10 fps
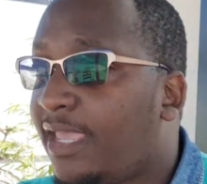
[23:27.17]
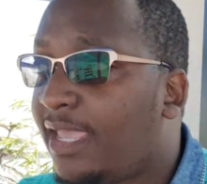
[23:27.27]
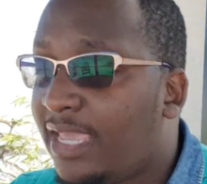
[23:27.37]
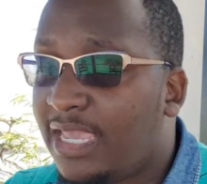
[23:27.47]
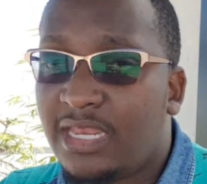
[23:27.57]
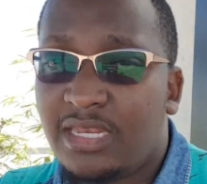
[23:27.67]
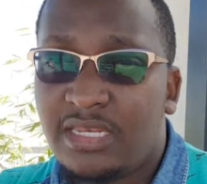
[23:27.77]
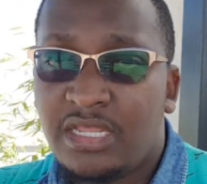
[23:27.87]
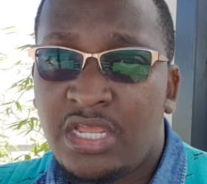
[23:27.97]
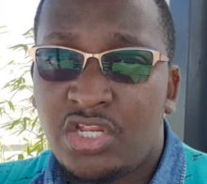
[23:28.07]
in
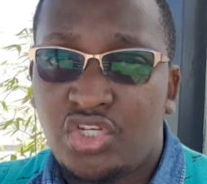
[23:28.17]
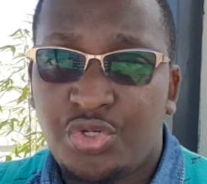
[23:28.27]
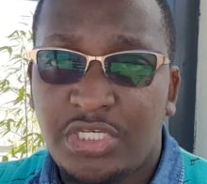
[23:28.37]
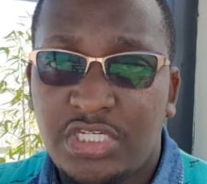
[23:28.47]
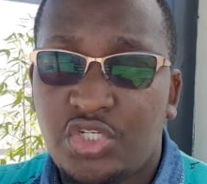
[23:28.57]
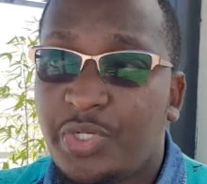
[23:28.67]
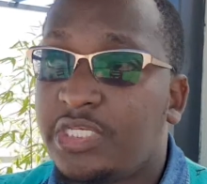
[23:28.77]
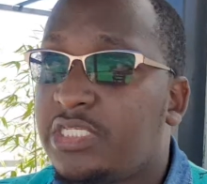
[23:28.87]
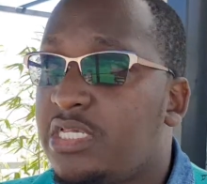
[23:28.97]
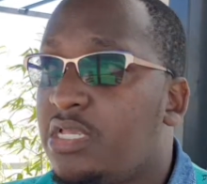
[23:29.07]

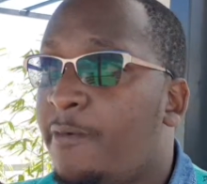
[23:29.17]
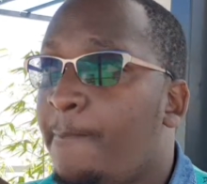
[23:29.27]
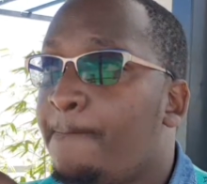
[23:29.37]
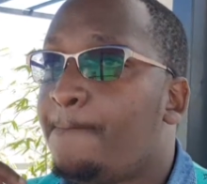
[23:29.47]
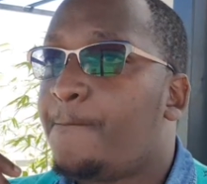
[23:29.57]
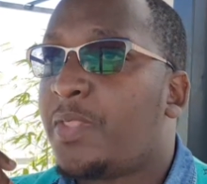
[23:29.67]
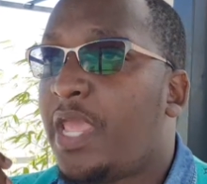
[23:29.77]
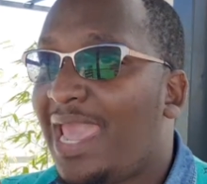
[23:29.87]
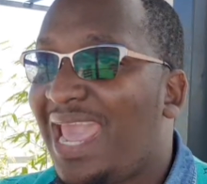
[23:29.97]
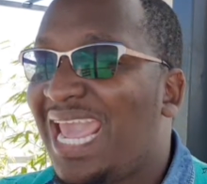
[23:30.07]
2020
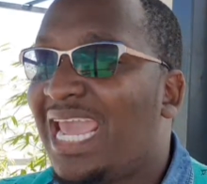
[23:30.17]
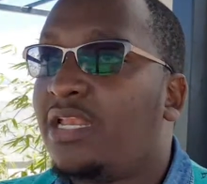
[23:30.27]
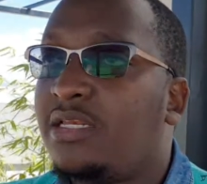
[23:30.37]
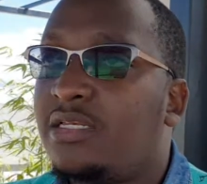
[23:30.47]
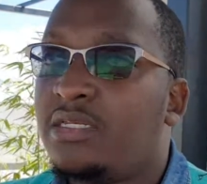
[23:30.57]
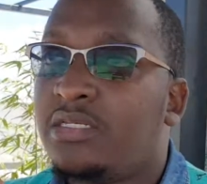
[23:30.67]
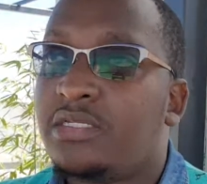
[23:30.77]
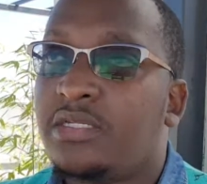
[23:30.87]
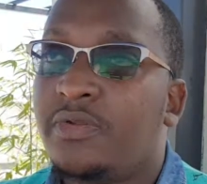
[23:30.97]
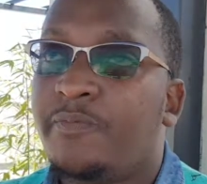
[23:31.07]
and
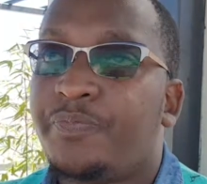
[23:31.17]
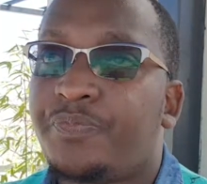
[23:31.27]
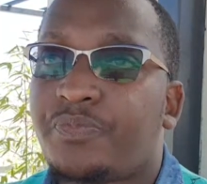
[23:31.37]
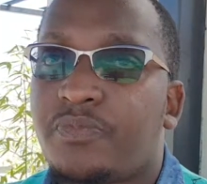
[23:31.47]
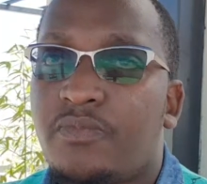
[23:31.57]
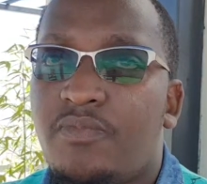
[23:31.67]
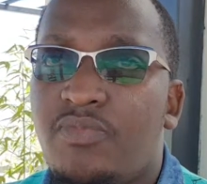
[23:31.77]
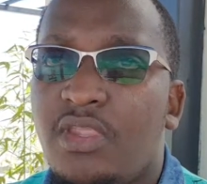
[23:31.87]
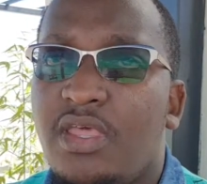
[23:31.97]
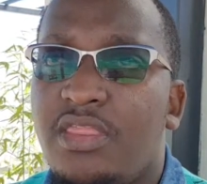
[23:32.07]

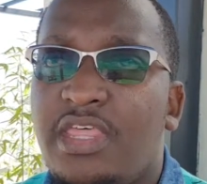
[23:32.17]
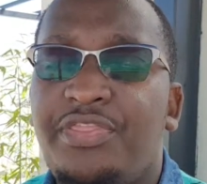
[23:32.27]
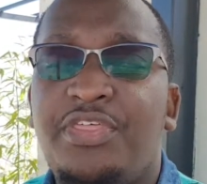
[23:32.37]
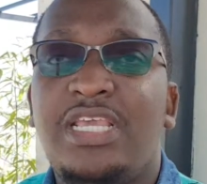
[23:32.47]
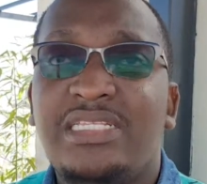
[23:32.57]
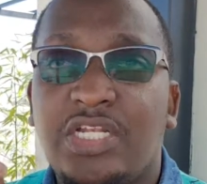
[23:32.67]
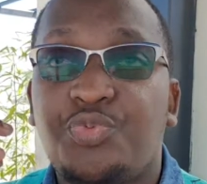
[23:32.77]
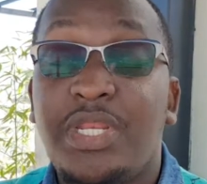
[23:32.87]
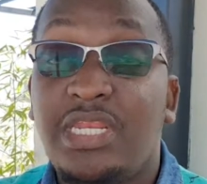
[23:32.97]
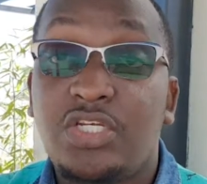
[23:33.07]
the things that
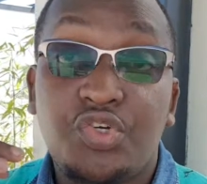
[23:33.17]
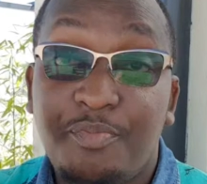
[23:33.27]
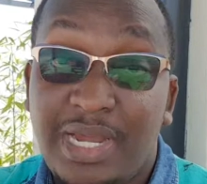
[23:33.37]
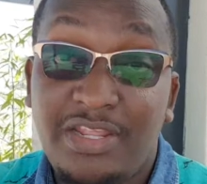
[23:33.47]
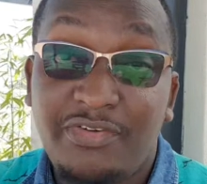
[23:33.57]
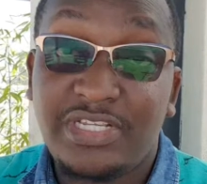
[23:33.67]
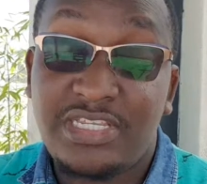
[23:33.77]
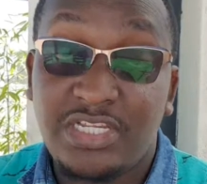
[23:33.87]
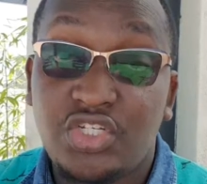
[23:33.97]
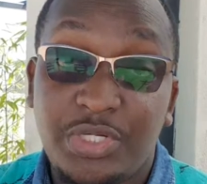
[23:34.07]
we need to manifest
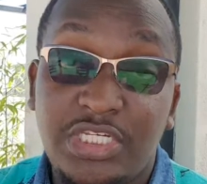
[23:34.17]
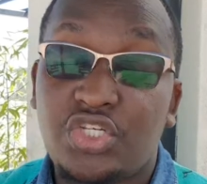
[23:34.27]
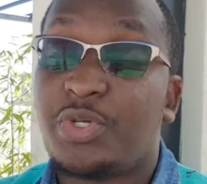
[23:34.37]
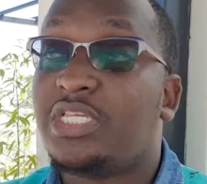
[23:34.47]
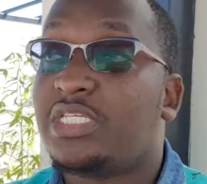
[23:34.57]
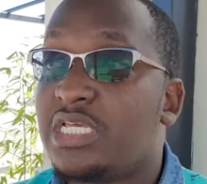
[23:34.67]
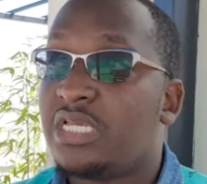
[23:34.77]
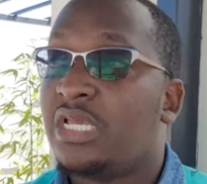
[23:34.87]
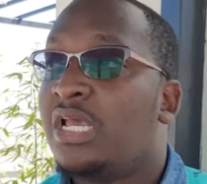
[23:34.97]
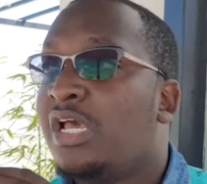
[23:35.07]
in 2020.
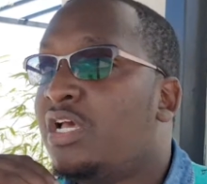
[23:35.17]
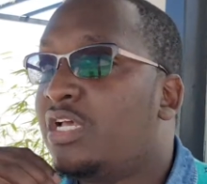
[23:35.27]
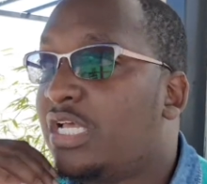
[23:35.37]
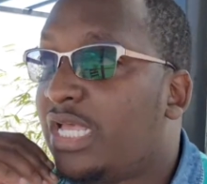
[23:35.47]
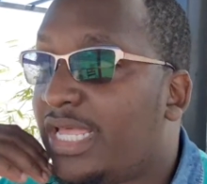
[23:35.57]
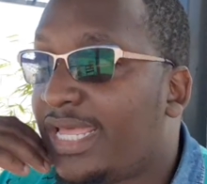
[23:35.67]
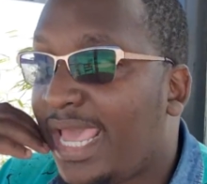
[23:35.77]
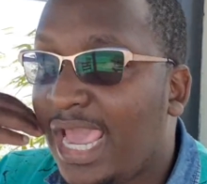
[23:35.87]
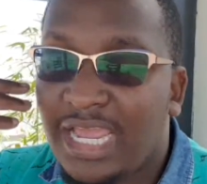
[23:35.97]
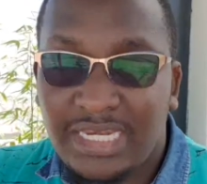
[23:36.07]

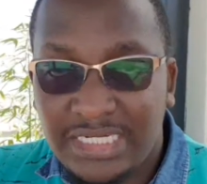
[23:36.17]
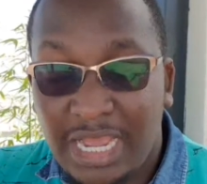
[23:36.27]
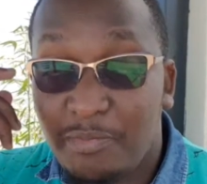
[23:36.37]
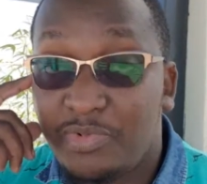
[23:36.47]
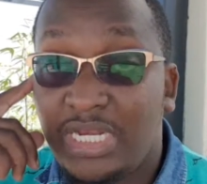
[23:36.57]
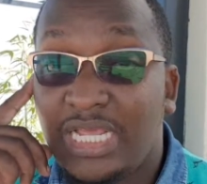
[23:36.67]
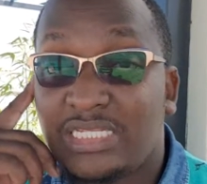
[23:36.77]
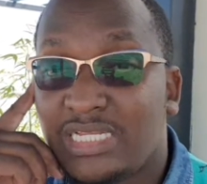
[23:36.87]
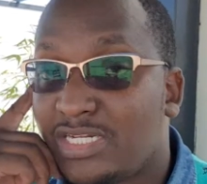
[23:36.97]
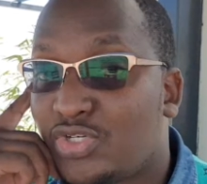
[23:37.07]
And I'm really
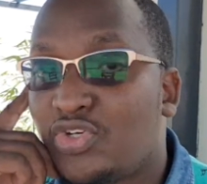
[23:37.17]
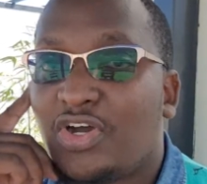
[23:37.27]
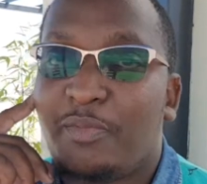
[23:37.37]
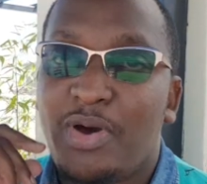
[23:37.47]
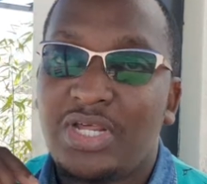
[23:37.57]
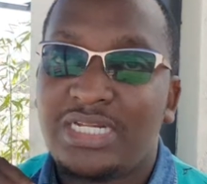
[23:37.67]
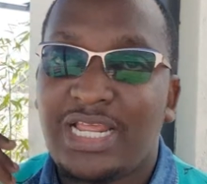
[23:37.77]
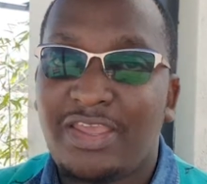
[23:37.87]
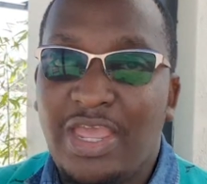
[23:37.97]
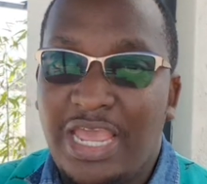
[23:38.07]
excited to talk about it.
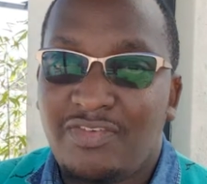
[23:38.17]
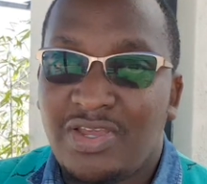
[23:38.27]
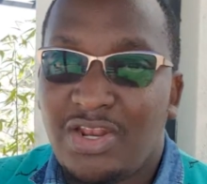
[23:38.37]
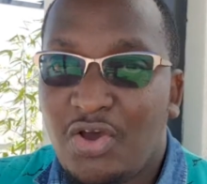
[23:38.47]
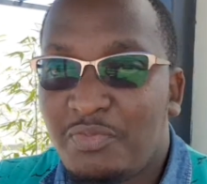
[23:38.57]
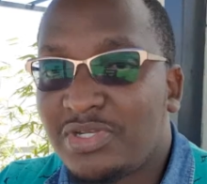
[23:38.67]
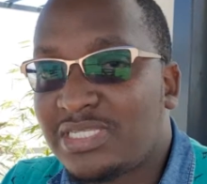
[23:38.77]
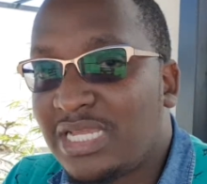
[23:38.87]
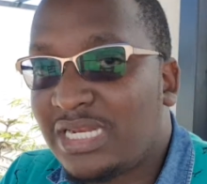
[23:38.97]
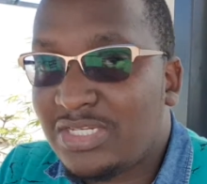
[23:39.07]
I even almost
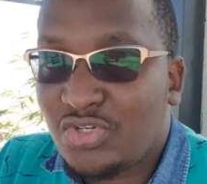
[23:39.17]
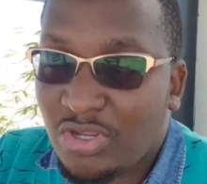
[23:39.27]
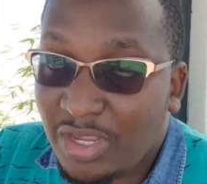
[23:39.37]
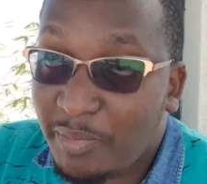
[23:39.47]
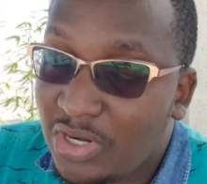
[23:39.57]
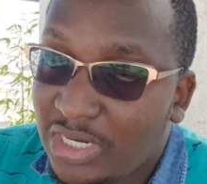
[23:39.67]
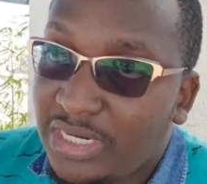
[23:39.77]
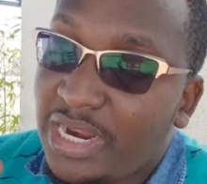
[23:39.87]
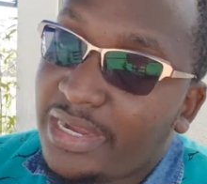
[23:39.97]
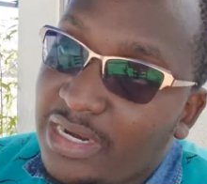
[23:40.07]
started talking about it
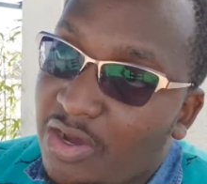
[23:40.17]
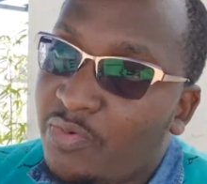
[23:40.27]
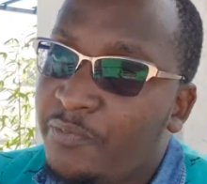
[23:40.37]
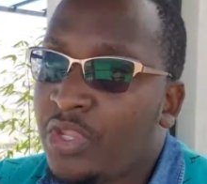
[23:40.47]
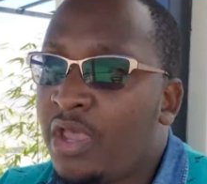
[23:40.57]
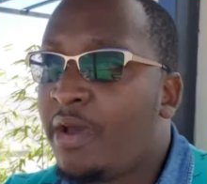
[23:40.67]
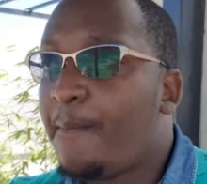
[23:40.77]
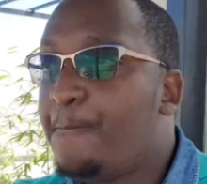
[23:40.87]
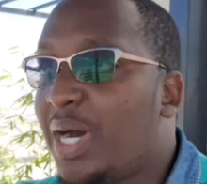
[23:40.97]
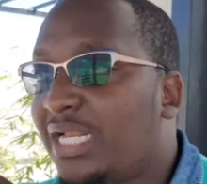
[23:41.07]
right now.
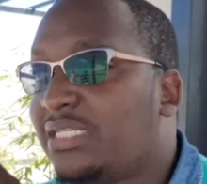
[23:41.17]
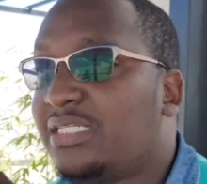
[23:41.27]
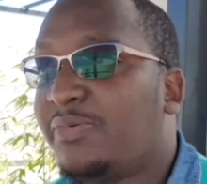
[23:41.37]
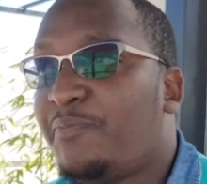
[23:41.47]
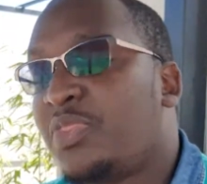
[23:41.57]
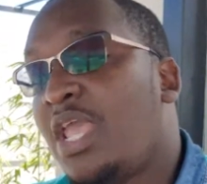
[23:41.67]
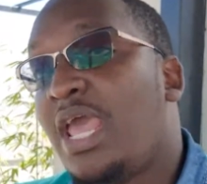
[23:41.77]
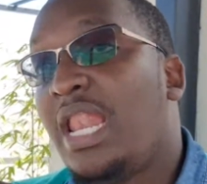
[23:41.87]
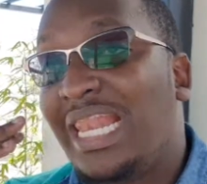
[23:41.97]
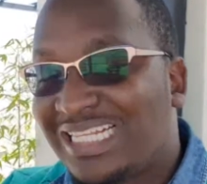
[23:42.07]
But
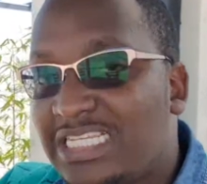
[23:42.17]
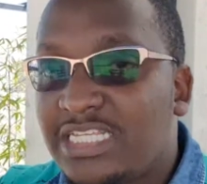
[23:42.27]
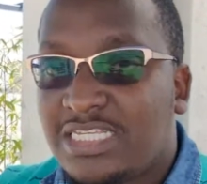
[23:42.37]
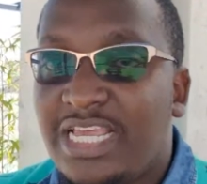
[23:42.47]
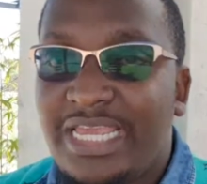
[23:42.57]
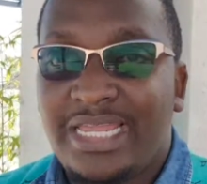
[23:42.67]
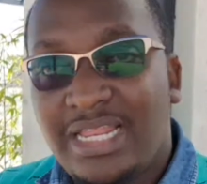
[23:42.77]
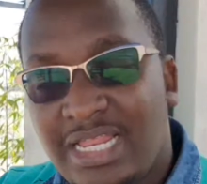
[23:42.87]
let's just say